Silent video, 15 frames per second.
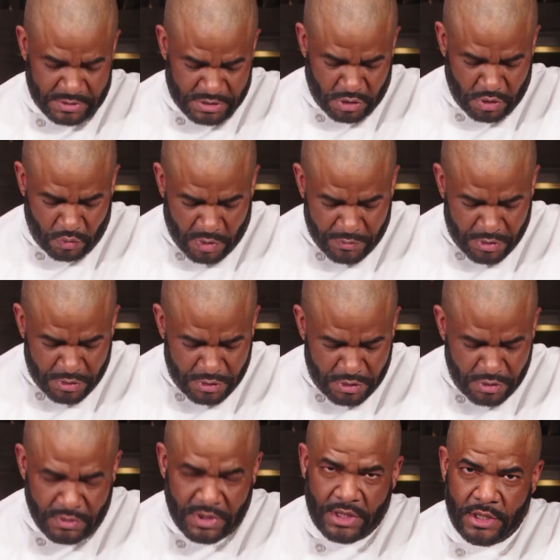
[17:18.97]
So what we're gonna
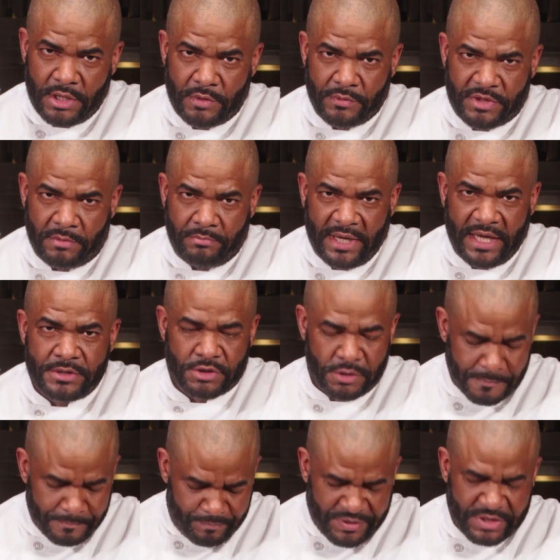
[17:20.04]
do here with the
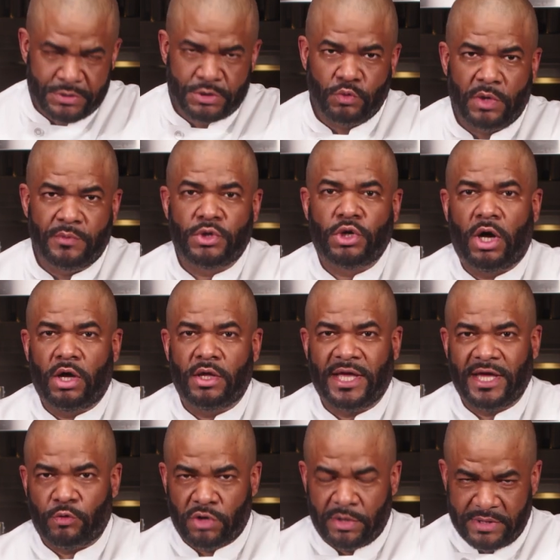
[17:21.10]
basil is do what we call
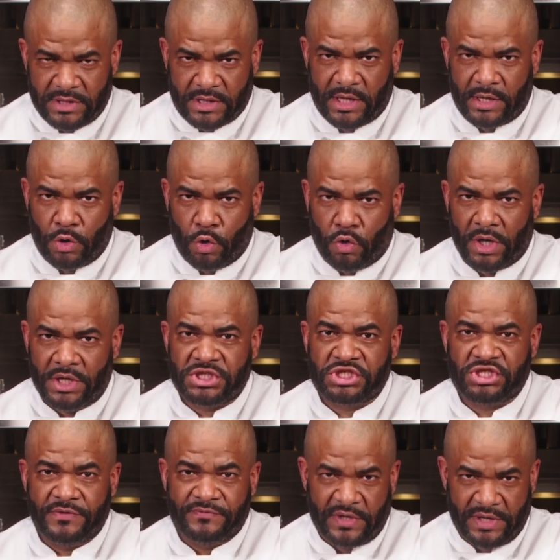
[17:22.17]
a ribbon cut or a
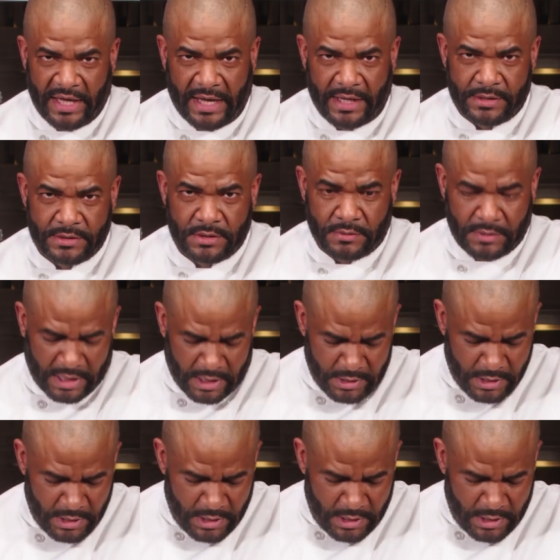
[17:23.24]
chiffonade, okay?